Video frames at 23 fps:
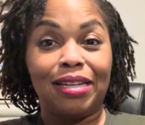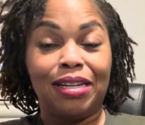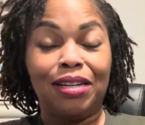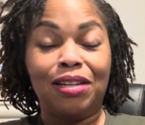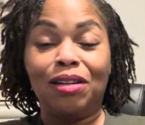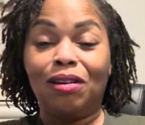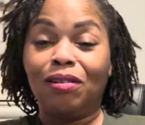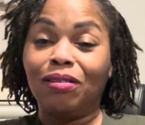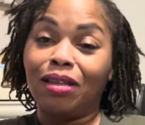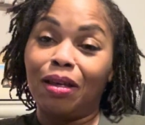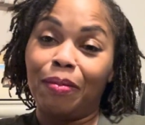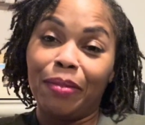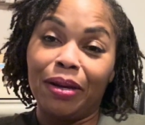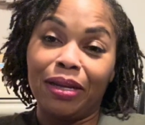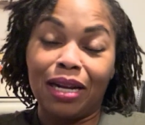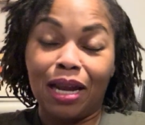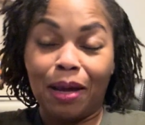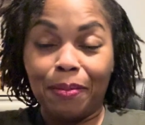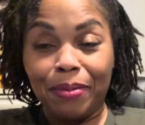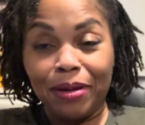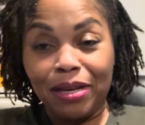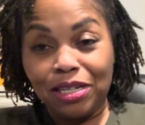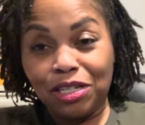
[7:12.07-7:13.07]
They may
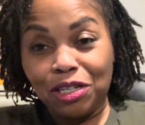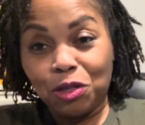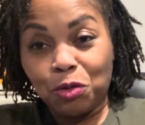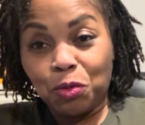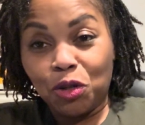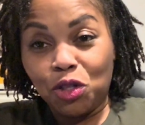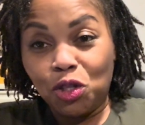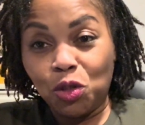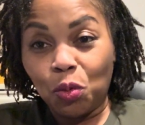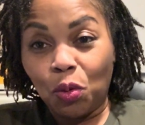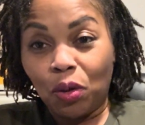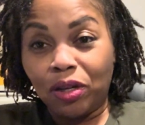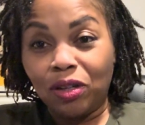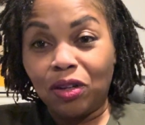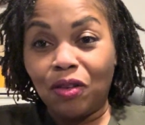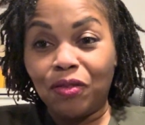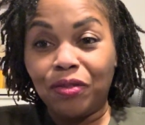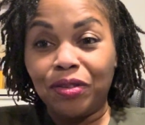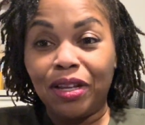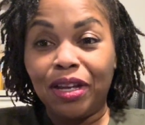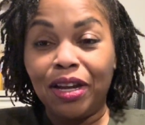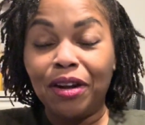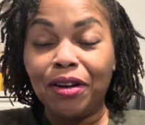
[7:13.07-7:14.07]
not be just what you wanted
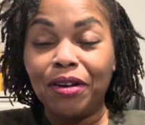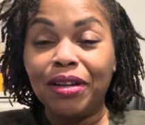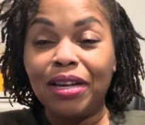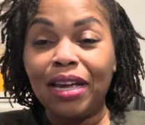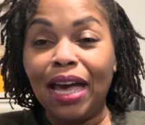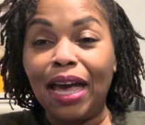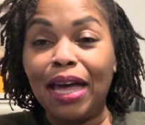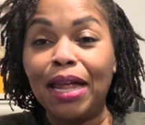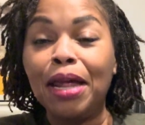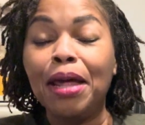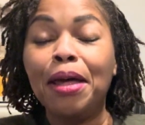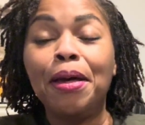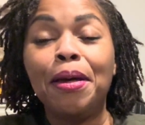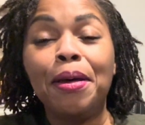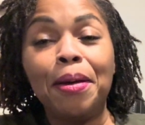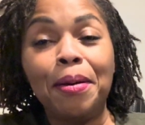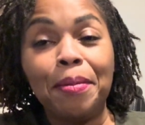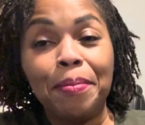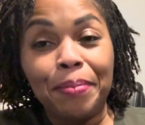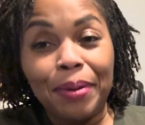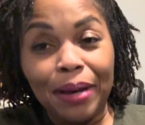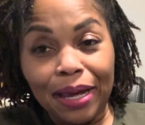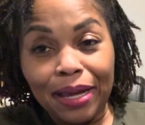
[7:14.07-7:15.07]
over here yet,
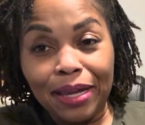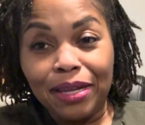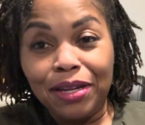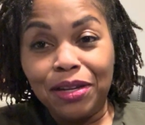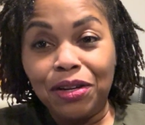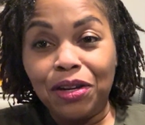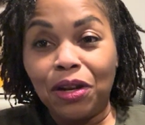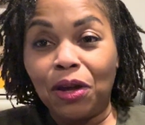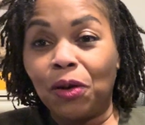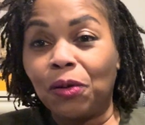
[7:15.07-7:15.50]
but you